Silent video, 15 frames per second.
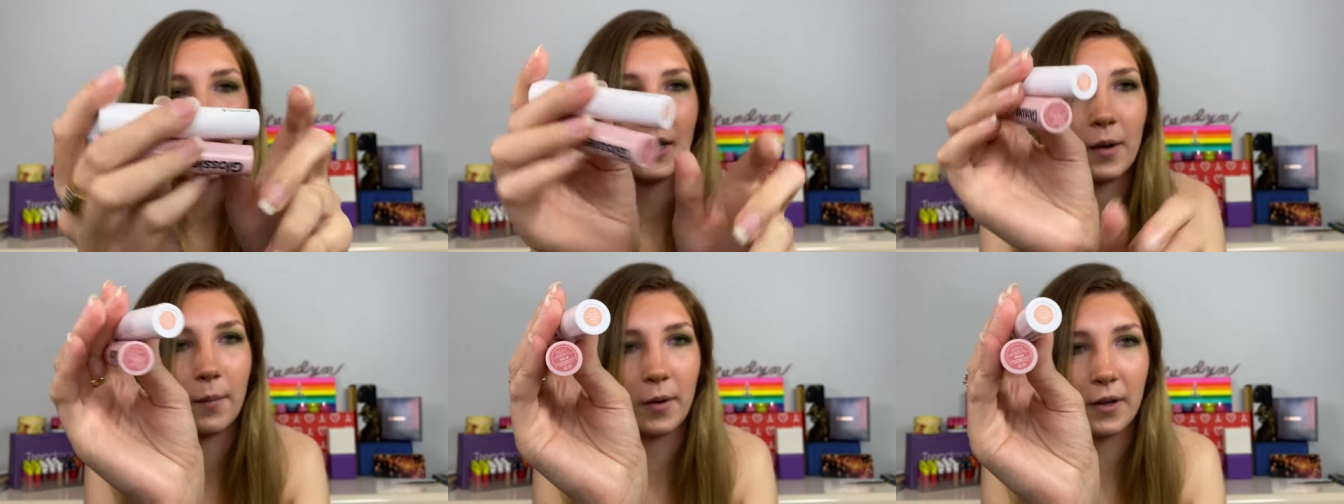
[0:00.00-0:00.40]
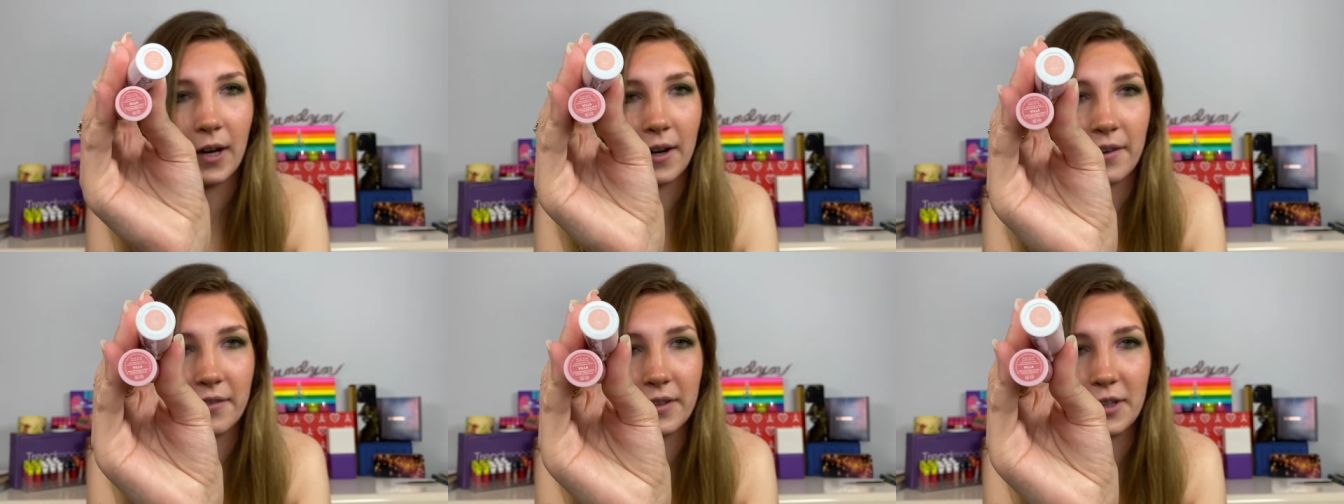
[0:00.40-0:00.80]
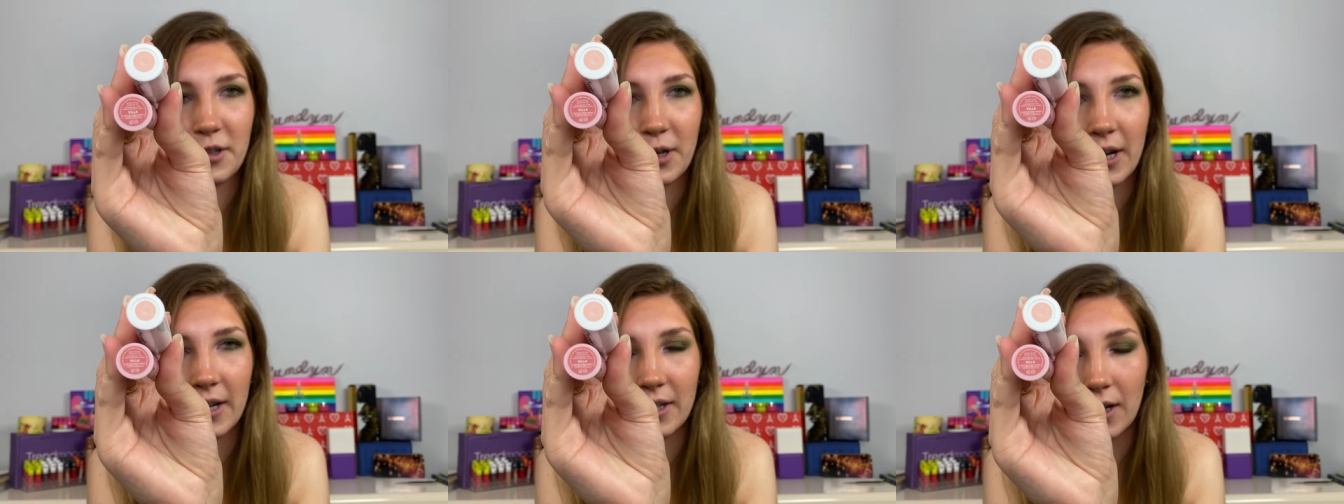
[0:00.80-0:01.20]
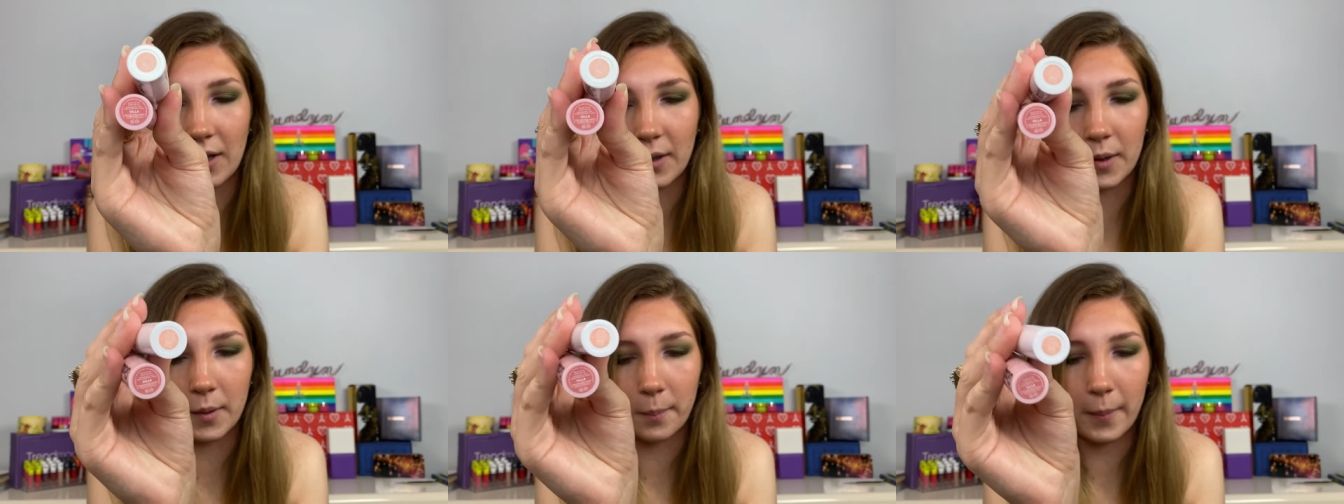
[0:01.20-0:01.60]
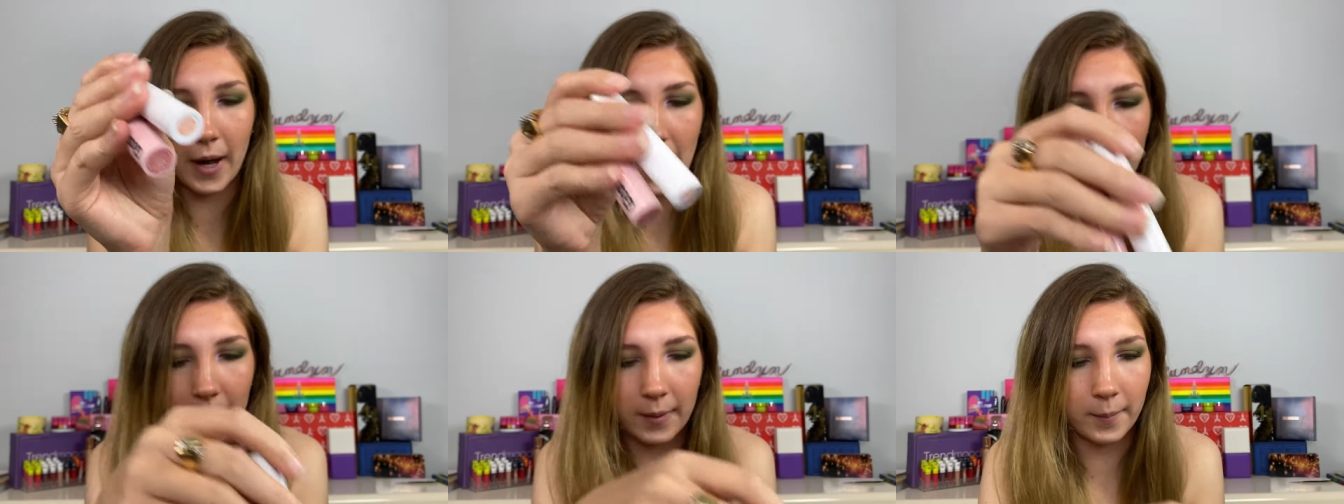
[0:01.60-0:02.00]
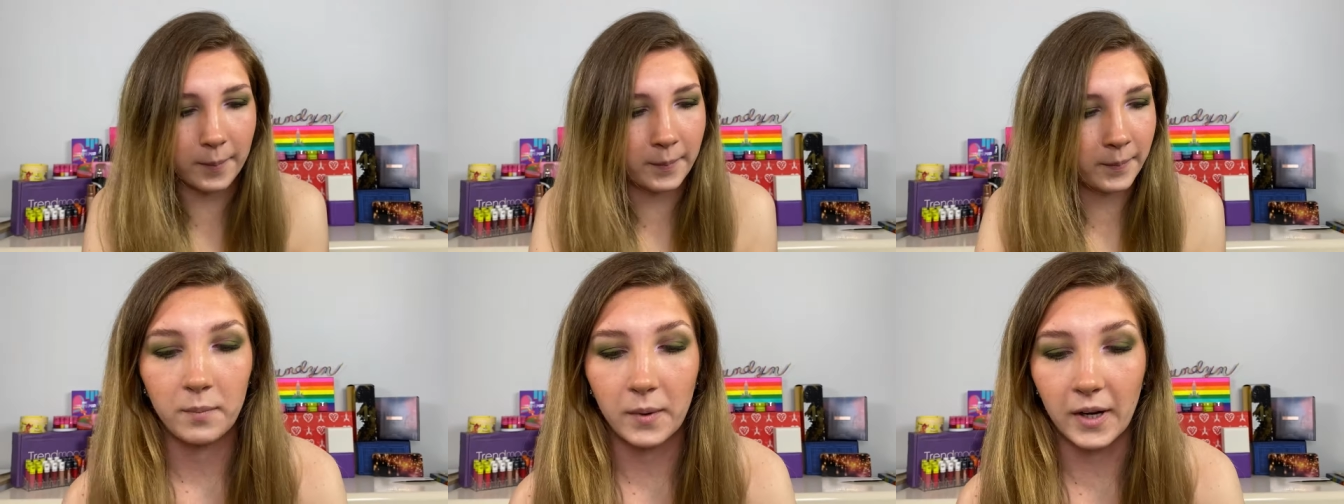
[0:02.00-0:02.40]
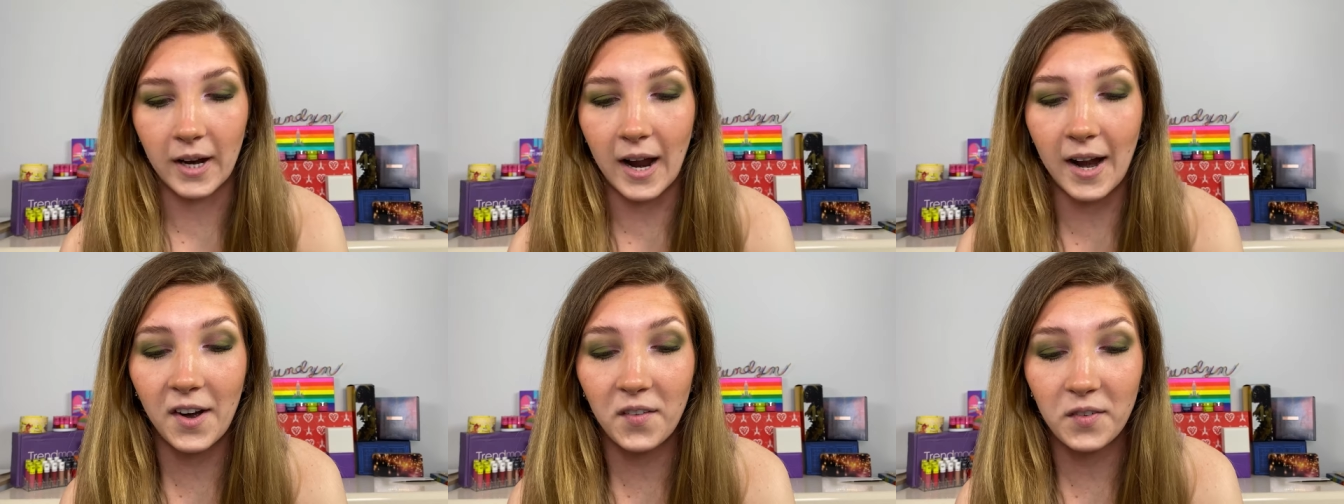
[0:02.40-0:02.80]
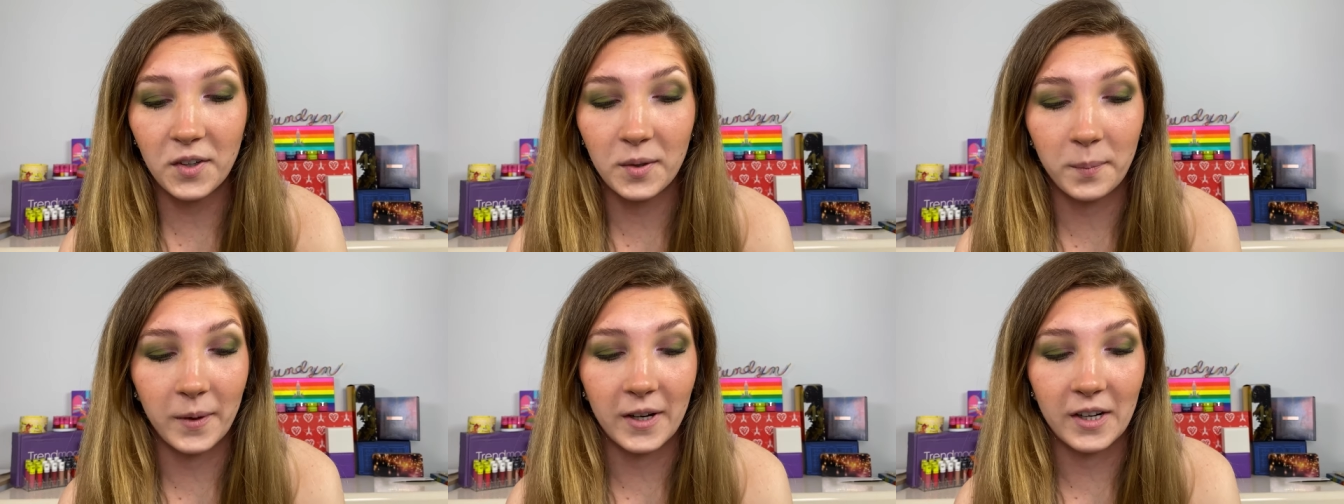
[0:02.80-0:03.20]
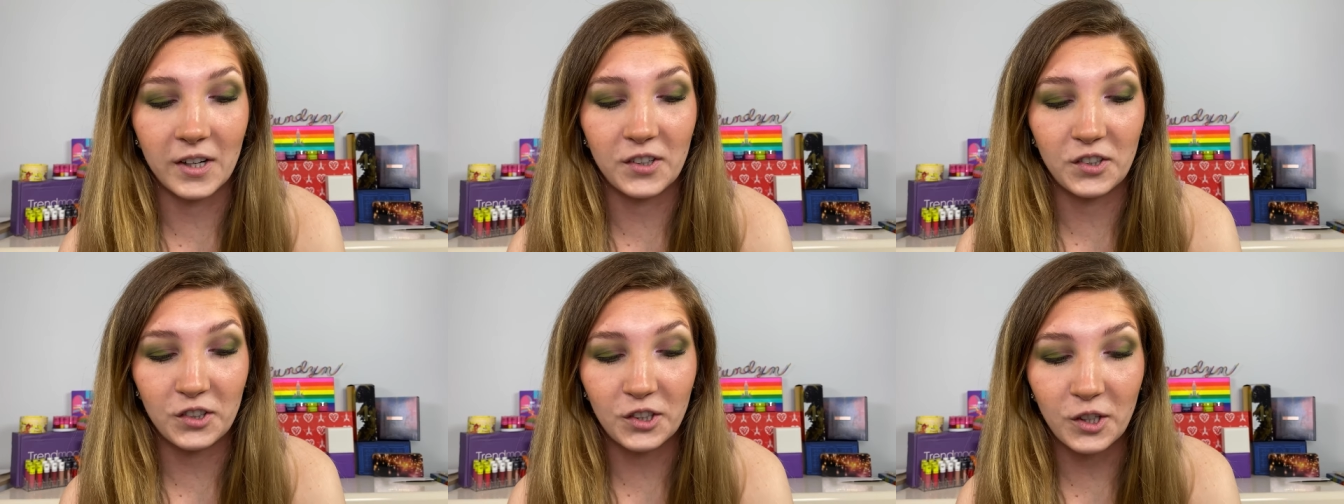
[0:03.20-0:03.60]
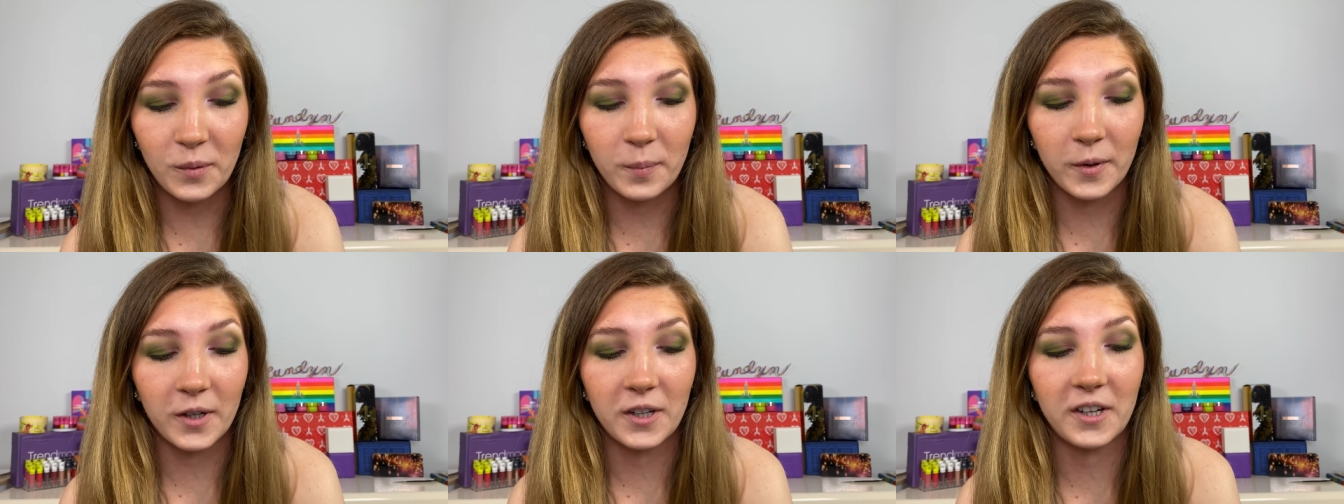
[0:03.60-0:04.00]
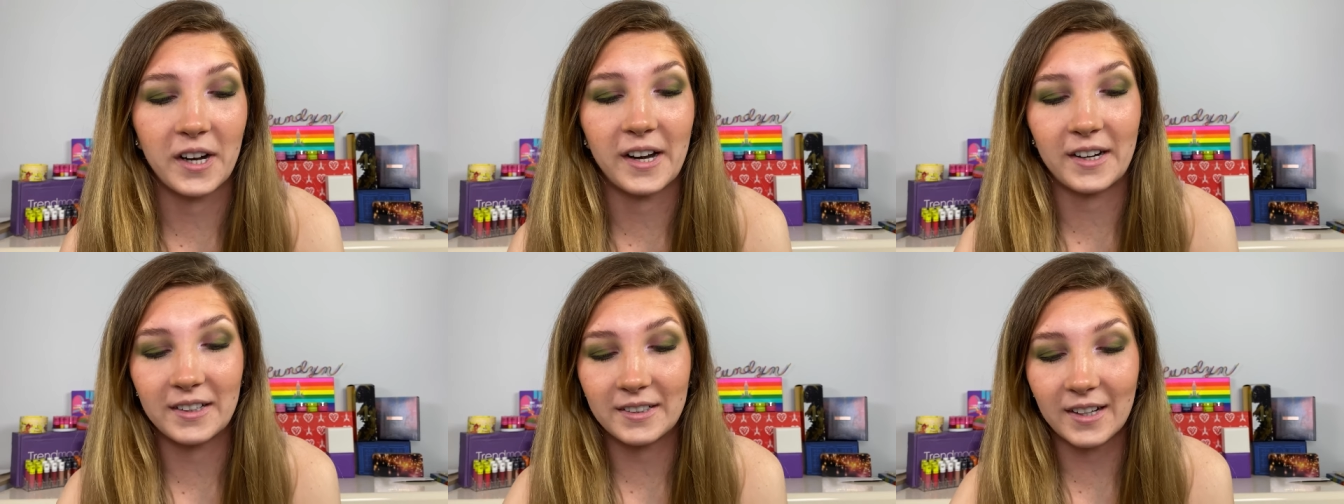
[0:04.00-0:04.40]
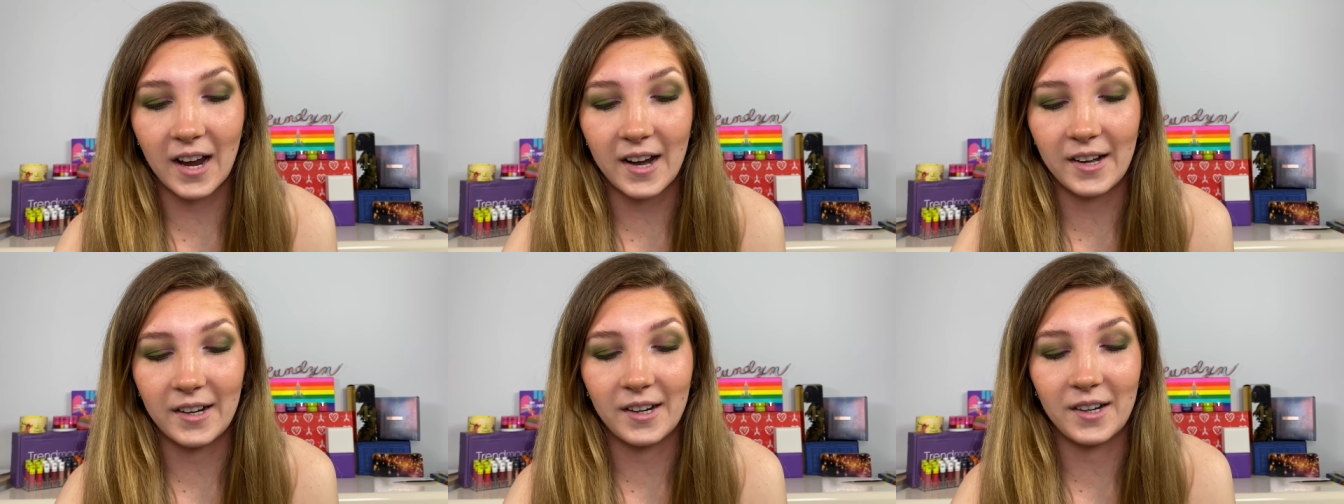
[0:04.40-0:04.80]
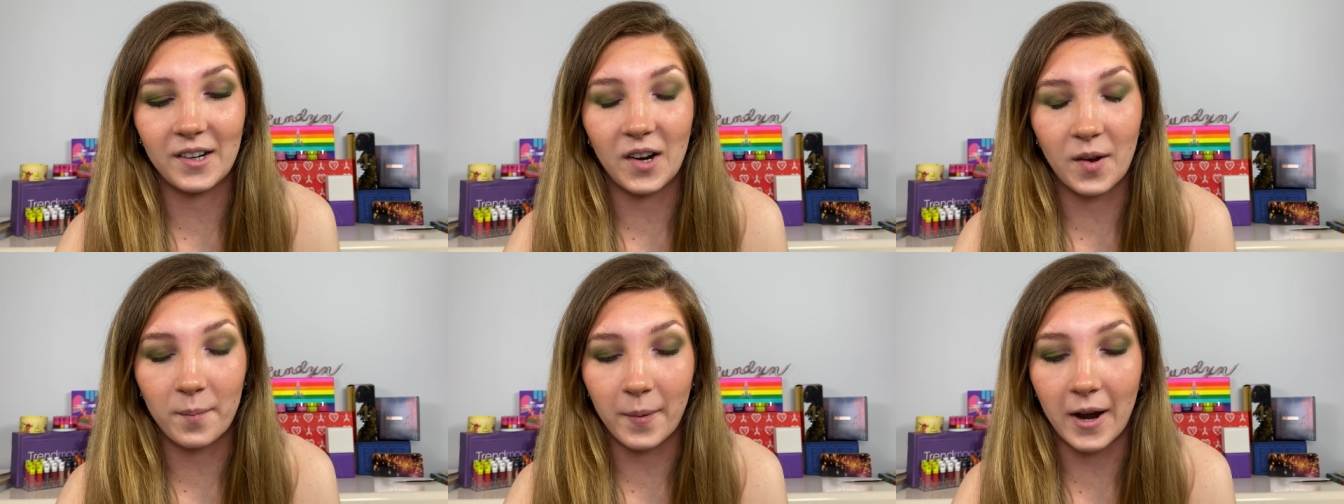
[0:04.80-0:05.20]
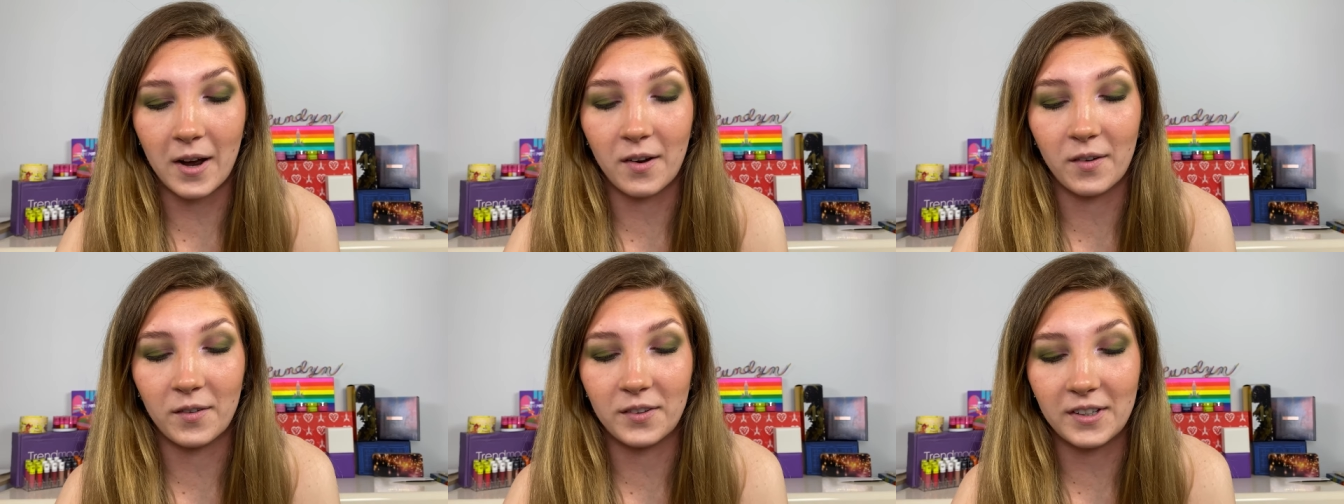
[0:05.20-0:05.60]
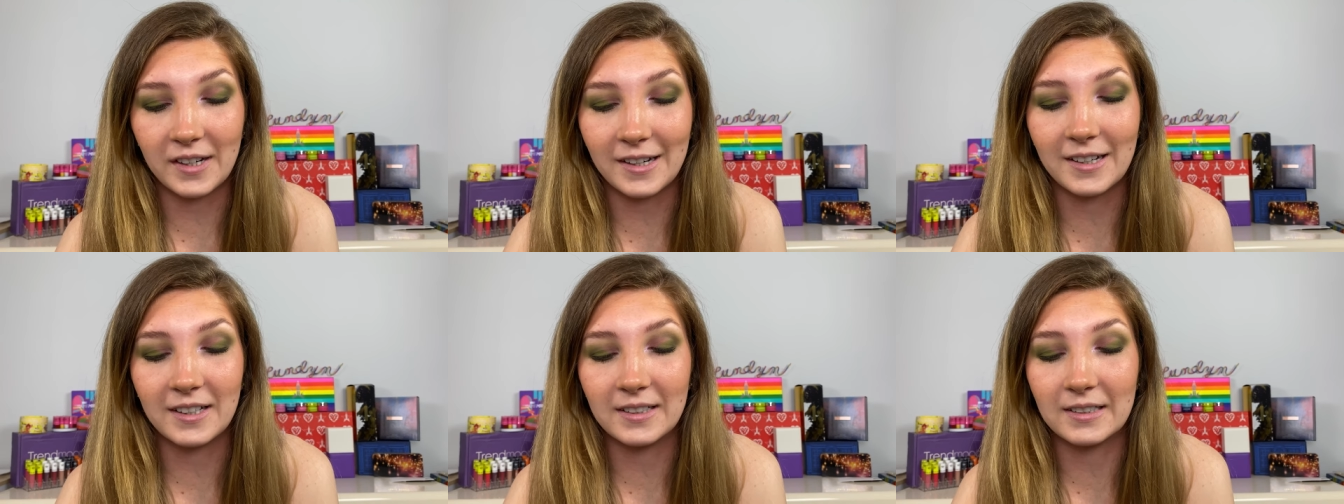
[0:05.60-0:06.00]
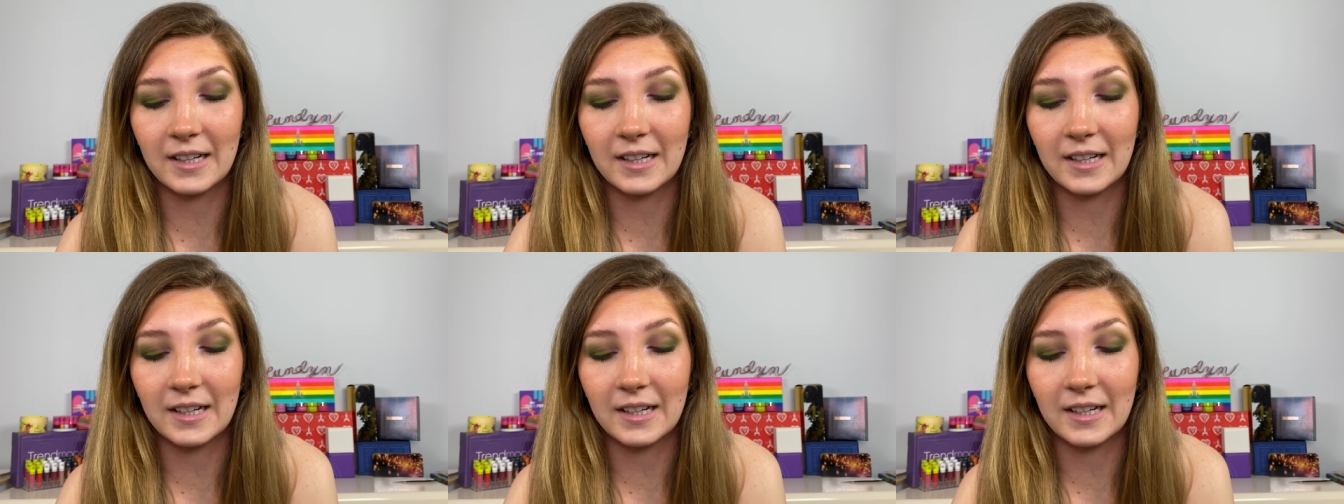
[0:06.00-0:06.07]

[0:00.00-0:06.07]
They both have the shade on the bottom, but I've just been super excited about these.